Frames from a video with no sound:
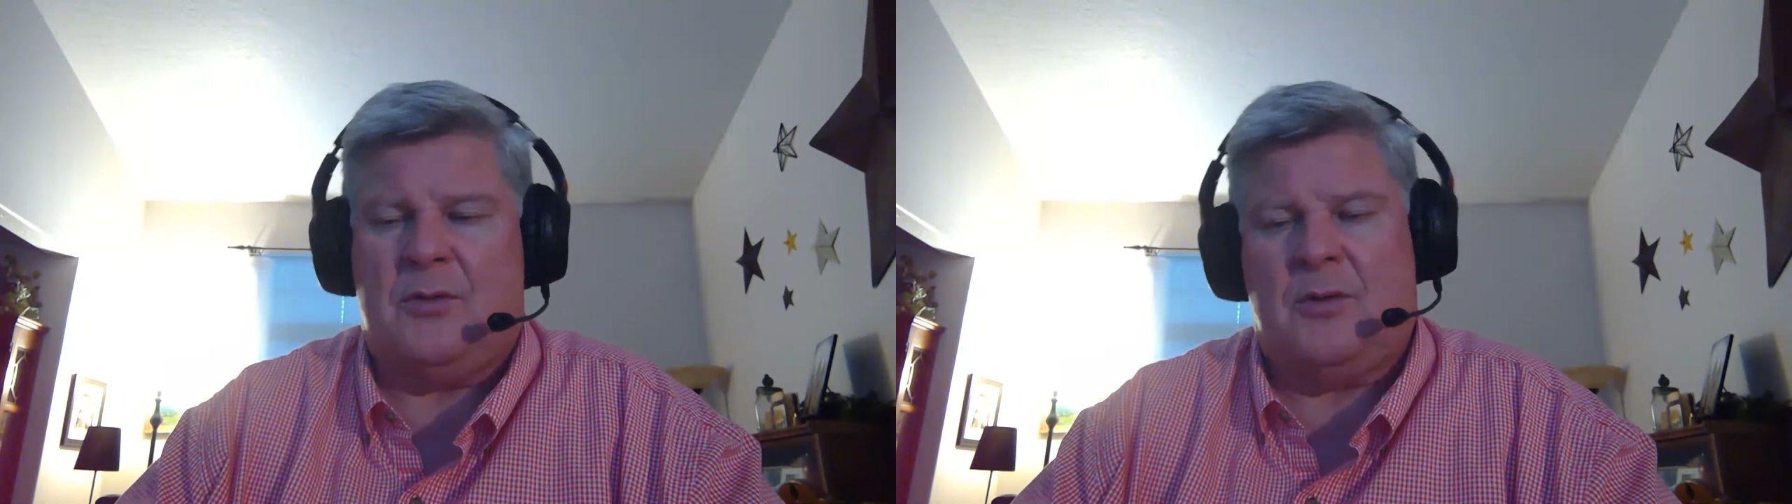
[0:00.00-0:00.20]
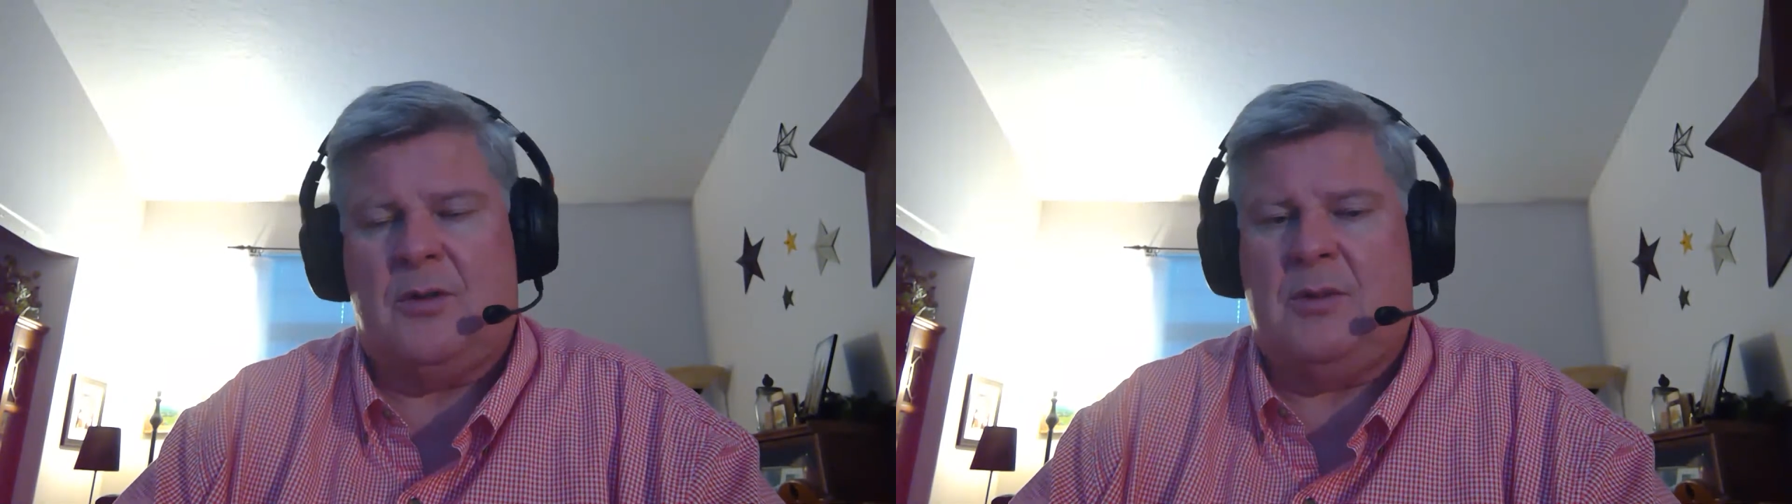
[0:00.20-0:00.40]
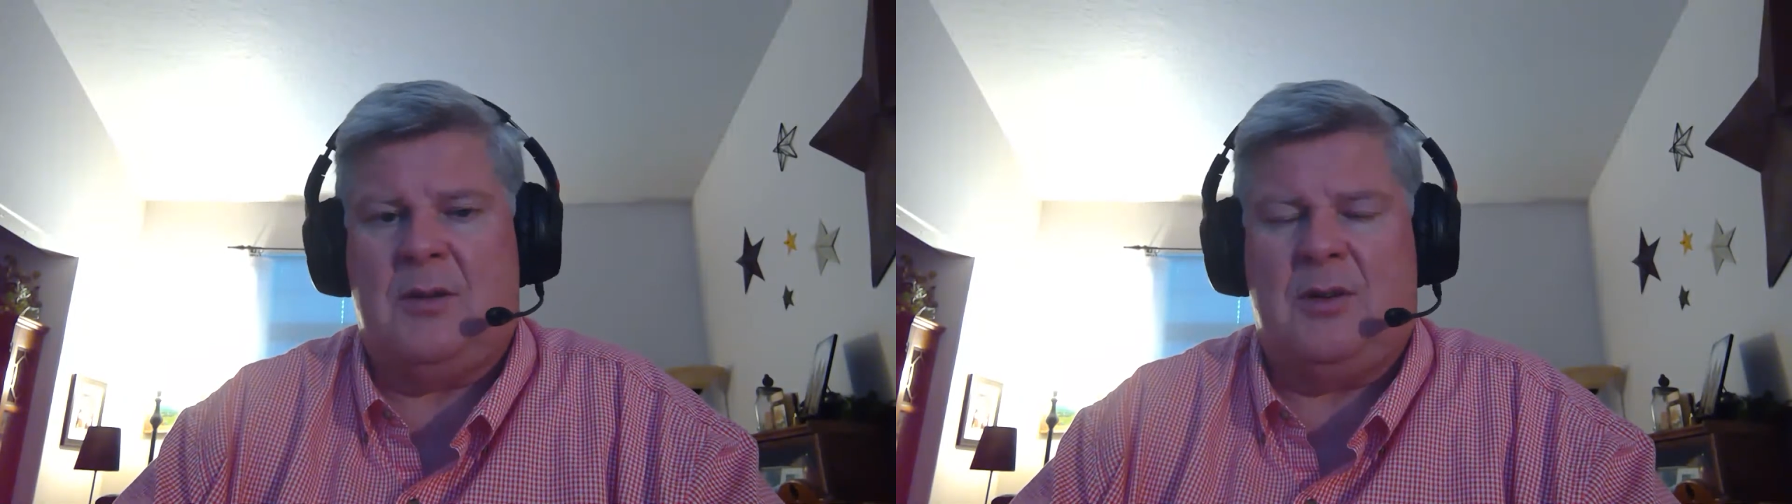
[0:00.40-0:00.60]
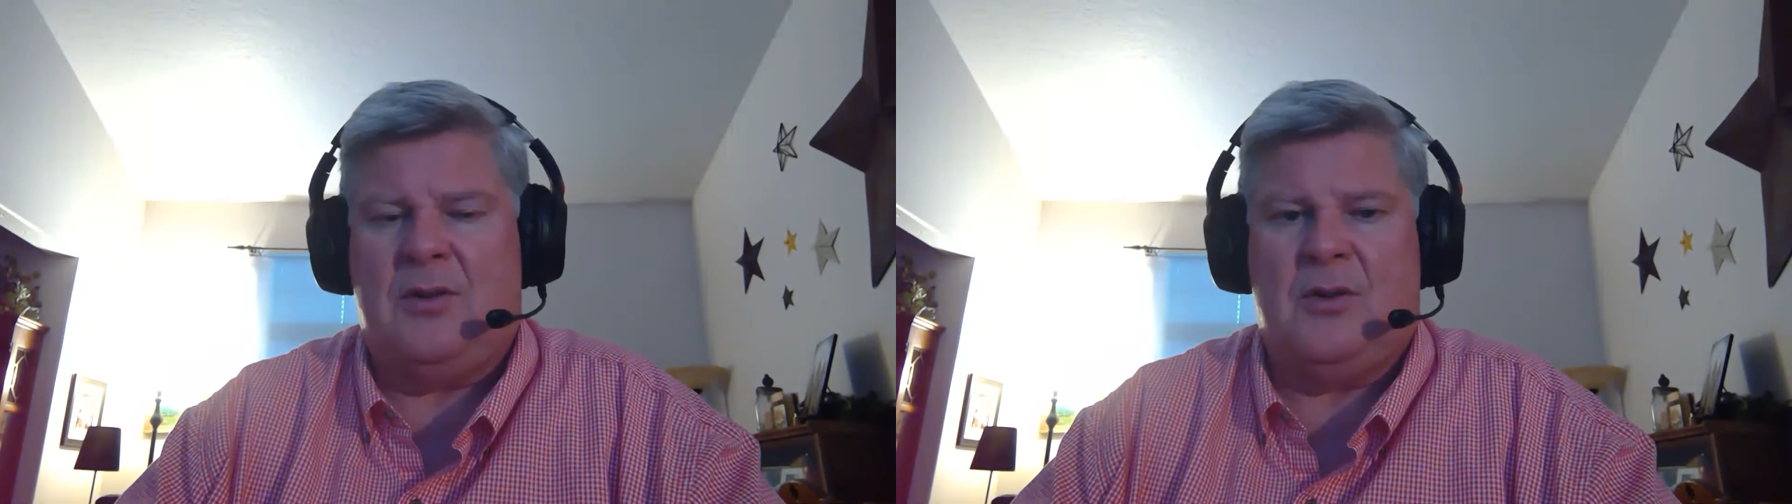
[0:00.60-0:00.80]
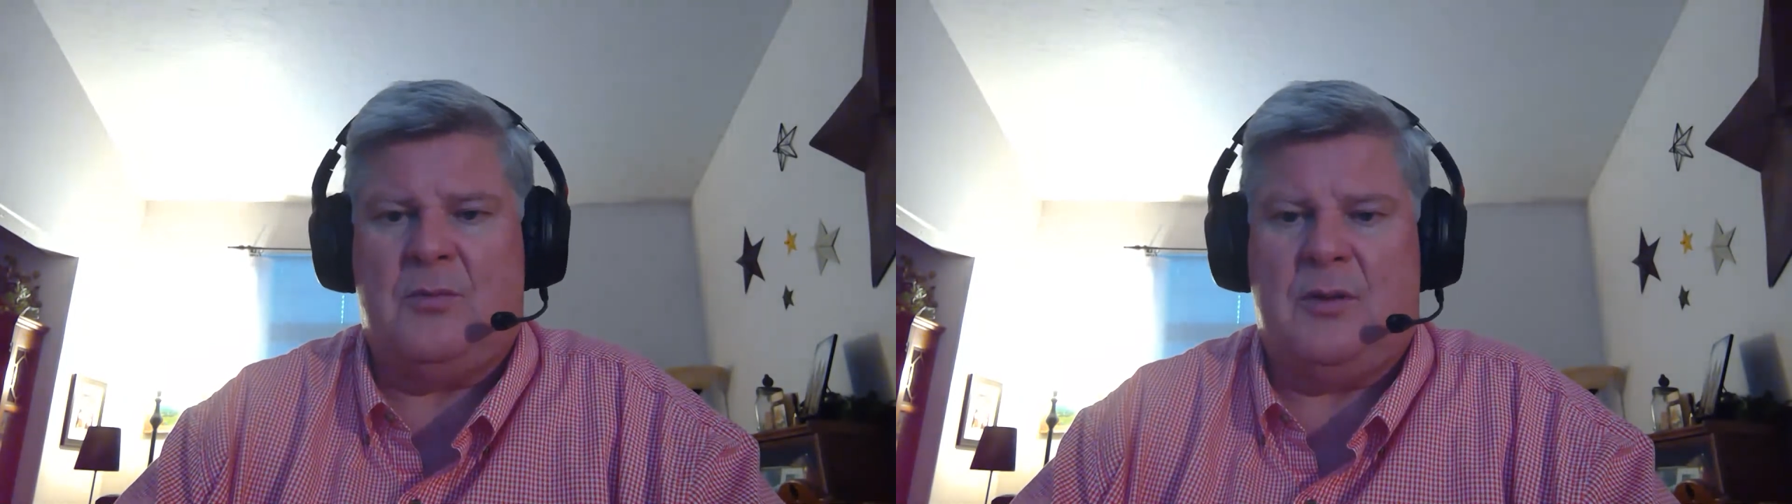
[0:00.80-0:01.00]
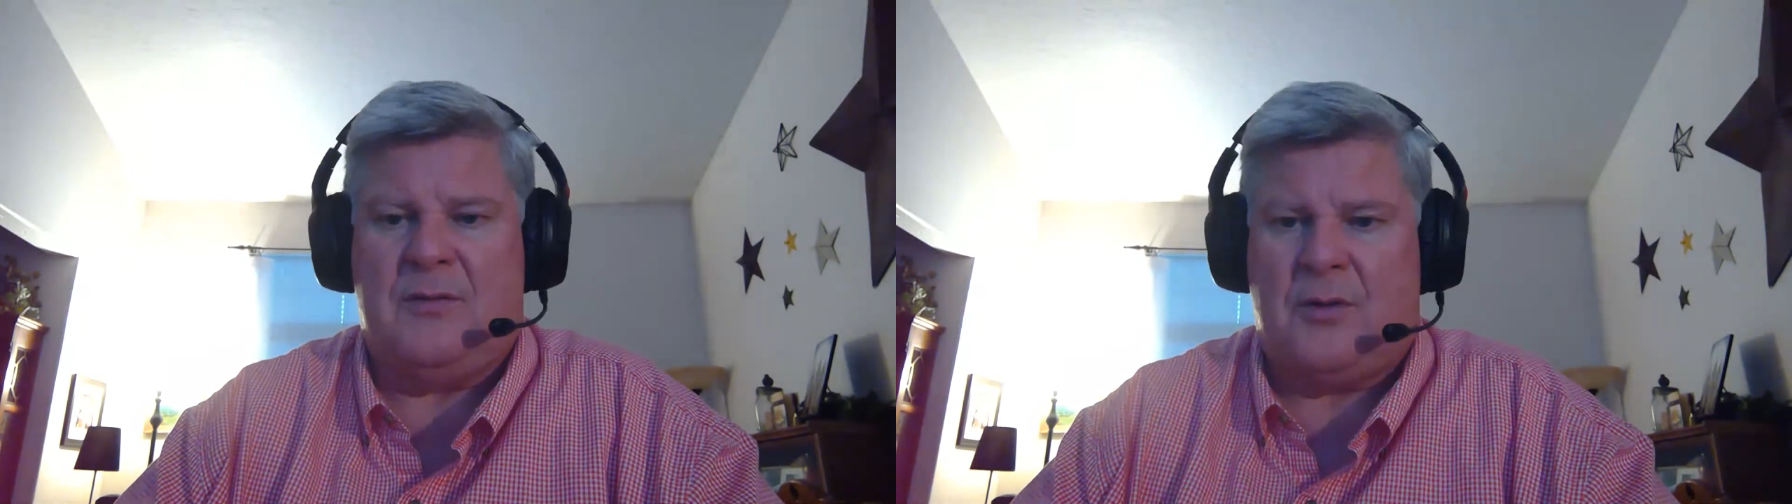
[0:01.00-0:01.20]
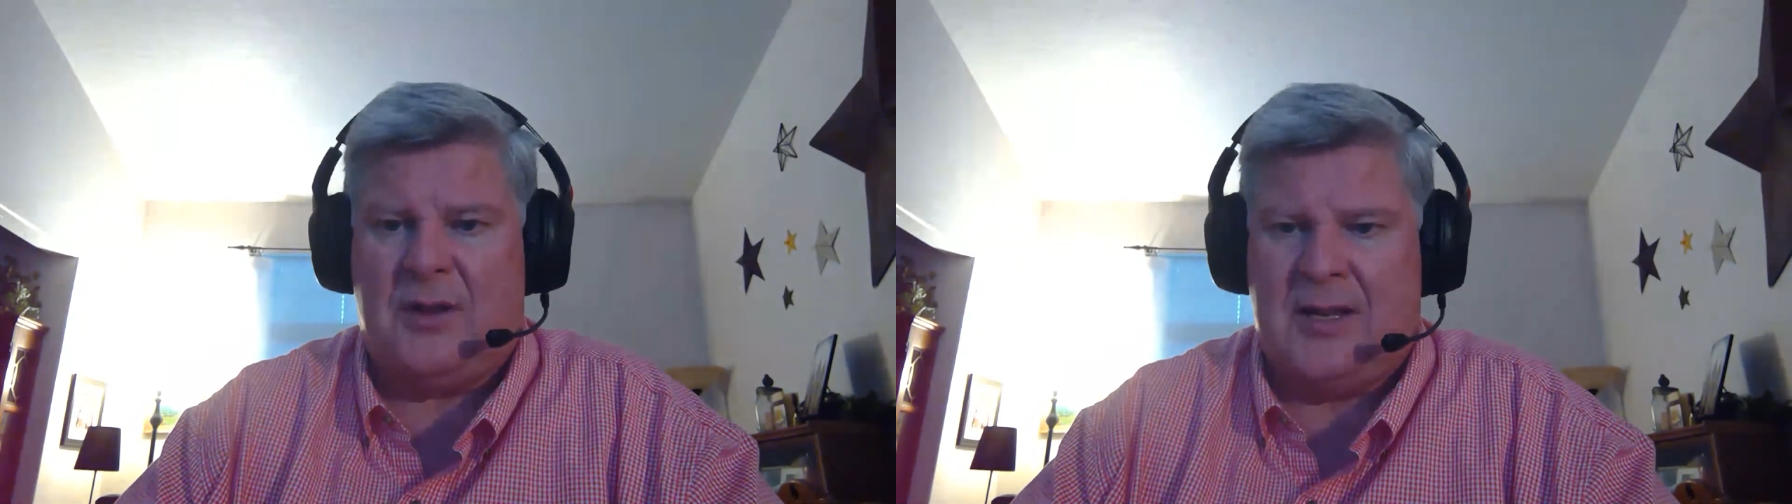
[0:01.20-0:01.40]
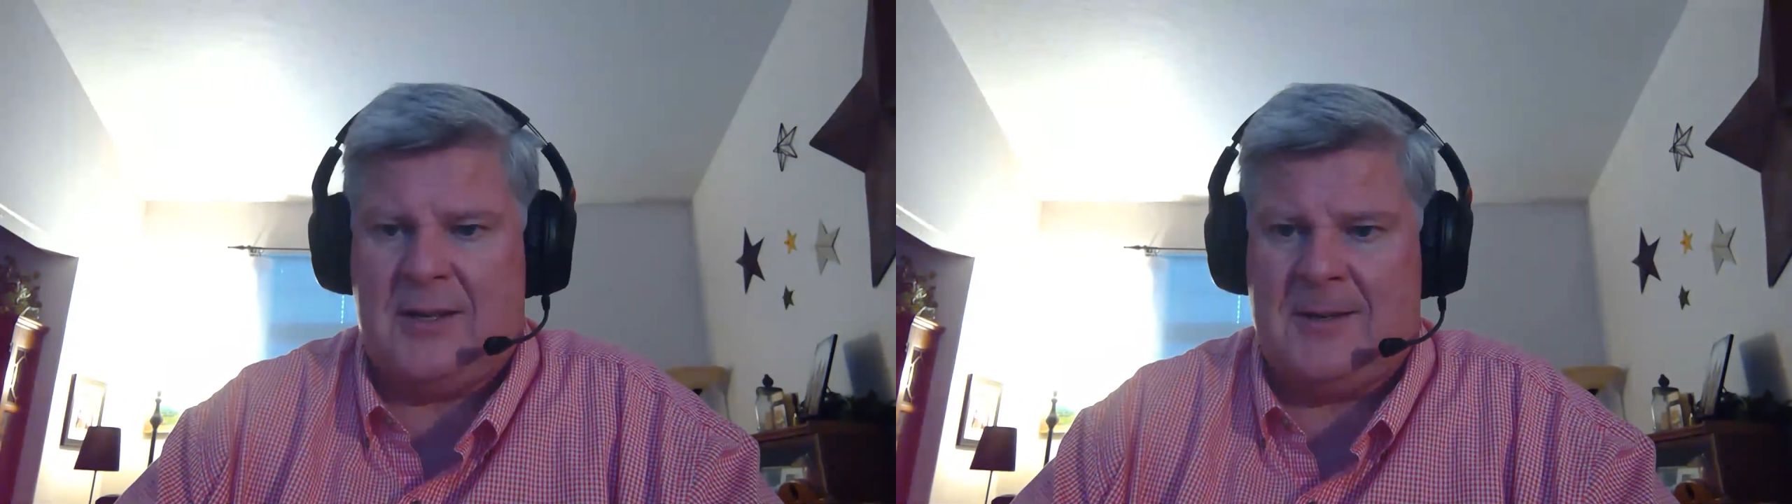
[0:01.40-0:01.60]
or then maybe do it before
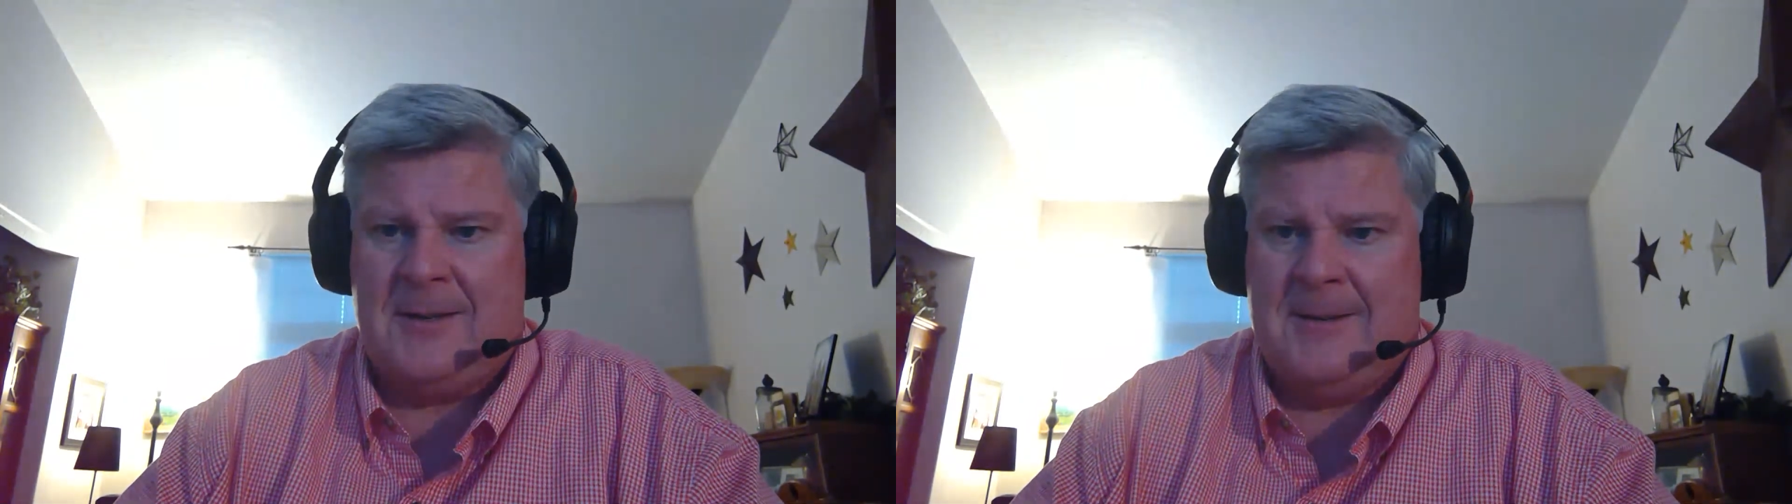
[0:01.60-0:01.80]
then.